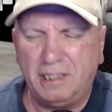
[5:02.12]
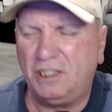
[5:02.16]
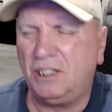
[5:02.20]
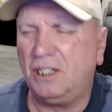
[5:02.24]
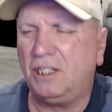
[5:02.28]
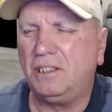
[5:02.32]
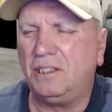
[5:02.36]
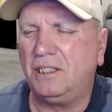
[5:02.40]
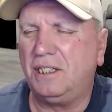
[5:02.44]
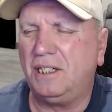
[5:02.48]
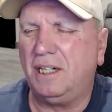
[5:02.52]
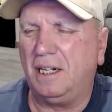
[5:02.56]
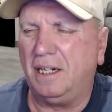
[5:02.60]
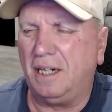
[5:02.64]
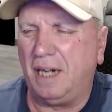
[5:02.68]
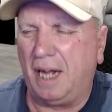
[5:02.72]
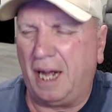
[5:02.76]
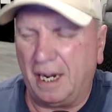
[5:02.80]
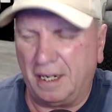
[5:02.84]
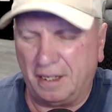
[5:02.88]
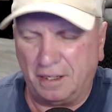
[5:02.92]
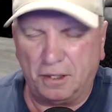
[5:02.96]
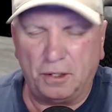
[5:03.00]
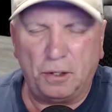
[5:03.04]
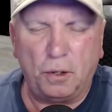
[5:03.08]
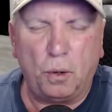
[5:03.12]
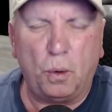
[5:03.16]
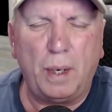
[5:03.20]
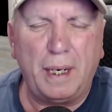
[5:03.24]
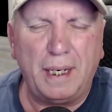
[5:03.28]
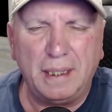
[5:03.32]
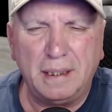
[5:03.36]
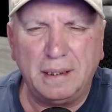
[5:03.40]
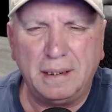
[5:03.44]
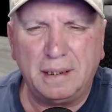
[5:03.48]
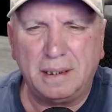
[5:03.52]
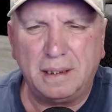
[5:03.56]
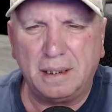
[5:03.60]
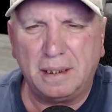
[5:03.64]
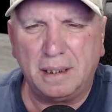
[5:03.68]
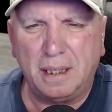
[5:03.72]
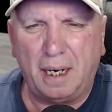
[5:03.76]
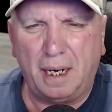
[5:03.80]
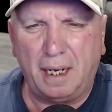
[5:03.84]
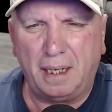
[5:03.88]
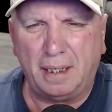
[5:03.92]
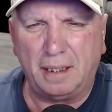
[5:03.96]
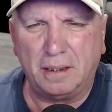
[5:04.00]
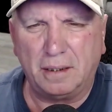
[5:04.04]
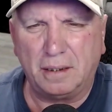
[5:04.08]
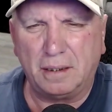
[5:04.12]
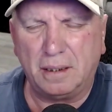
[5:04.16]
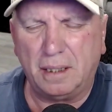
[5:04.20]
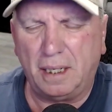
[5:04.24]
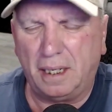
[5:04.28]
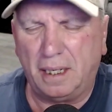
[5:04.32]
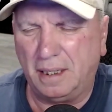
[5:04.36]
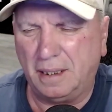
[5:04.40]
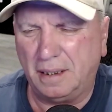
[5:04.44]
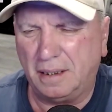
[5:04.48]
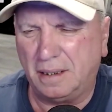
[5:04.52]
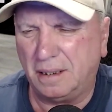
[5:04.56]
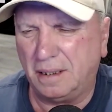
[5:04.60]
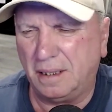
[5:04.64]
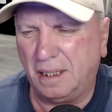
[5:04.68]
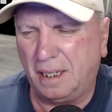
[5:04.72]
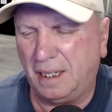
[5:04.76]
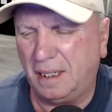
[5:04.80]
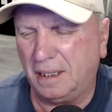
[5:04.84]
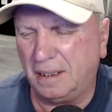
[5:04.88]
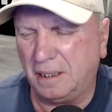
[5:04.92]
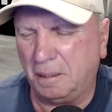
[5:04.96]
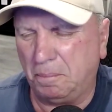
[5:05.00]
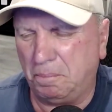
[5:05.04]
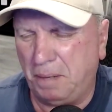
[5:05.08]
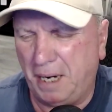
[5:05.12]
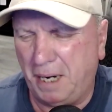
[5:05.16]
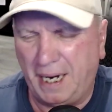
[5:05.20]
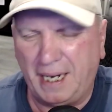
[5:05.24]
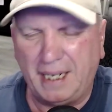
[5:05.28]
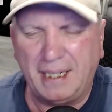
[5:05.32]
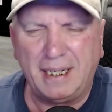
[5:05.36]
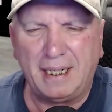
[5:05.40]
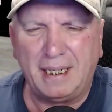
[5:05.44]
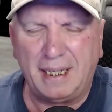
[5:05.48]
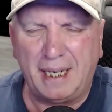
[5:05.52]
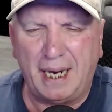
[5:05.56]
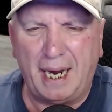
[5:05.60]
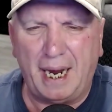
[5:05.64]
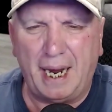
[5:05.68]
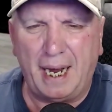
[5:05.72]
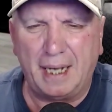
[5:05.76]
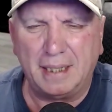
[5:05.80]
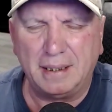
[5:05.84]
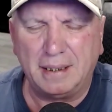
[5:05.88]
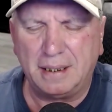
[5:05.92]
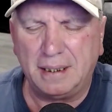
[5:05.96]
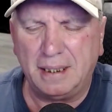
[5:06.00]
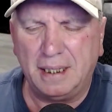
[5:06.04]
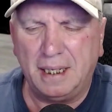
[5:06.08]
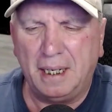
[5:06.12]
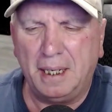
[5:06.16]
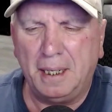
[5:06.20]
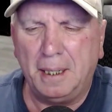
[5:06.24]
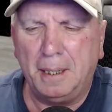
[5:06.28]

It's just an, an annoyance, and it's it's it's a pain in the ass.